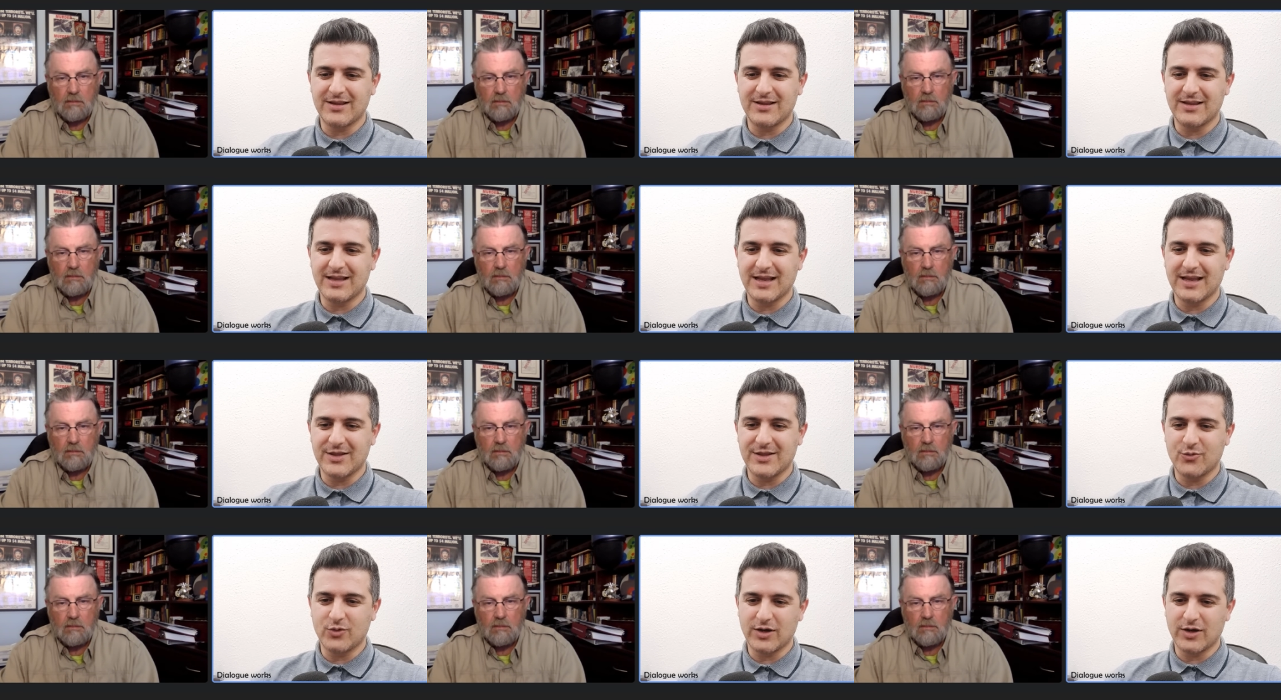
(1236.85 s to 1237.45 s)

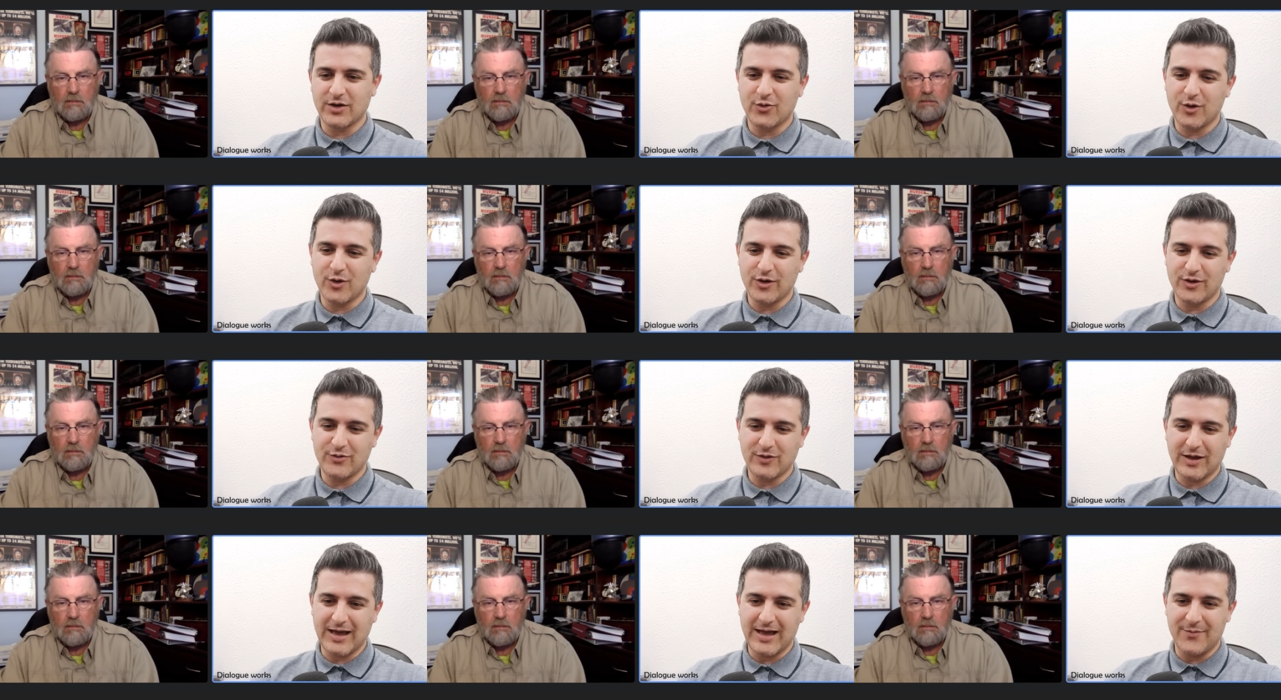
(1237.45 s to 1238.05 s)
Speaker 1: that were going
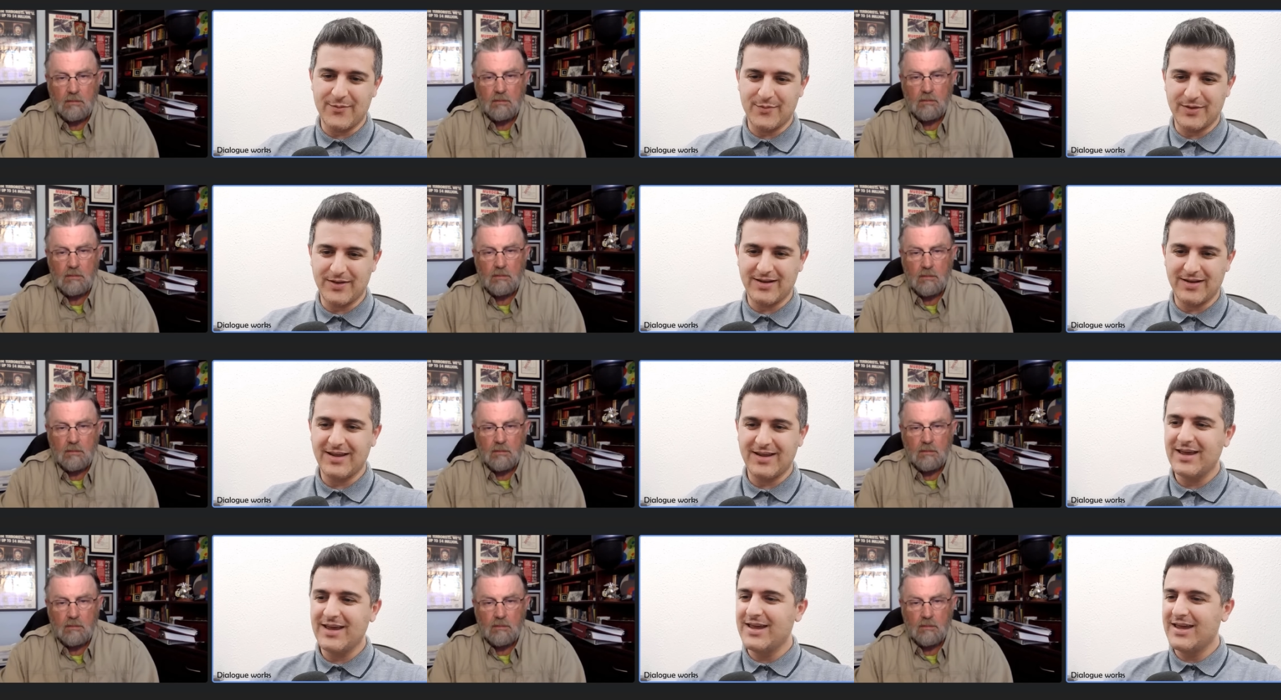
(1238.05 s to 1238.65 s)
to happen
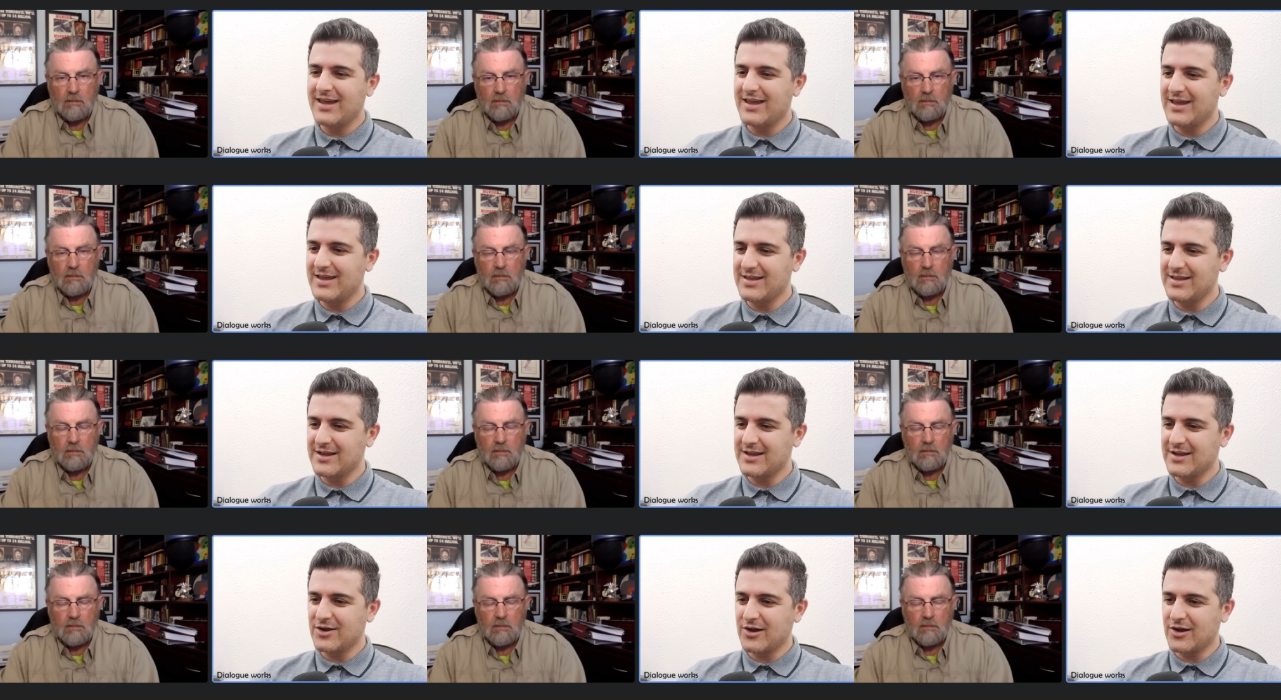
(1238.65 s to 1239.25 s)
in
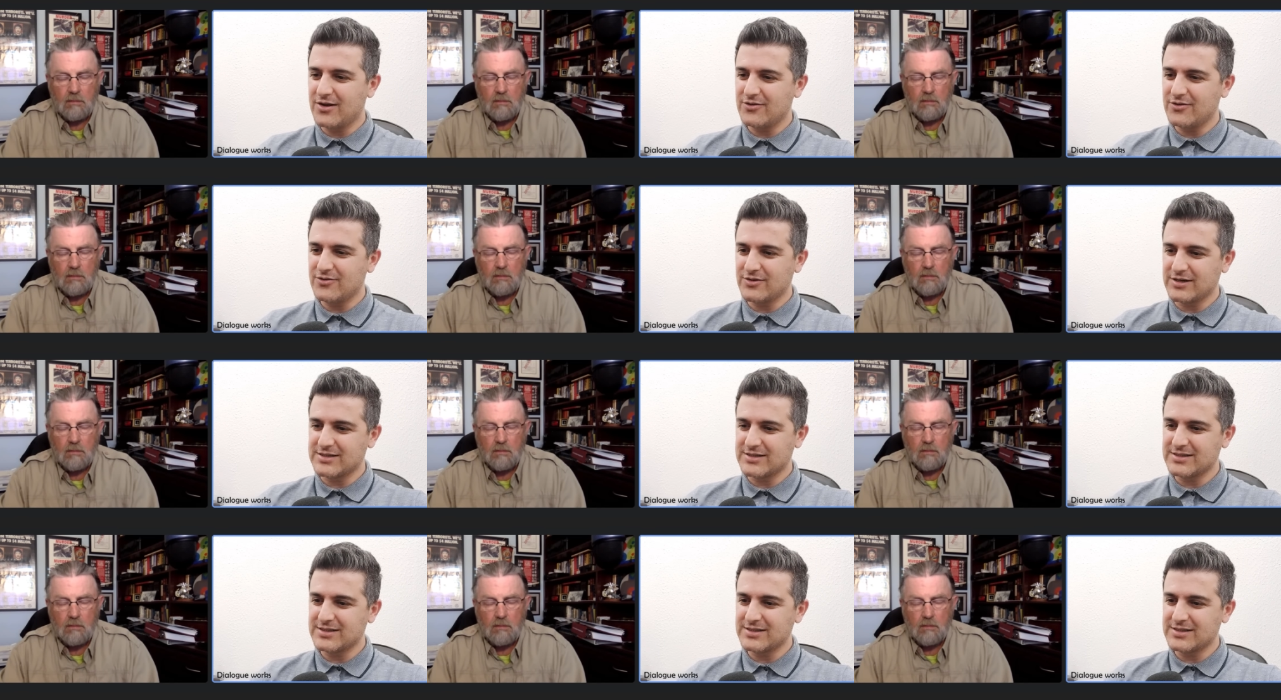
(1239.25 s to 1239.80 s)
the Congress.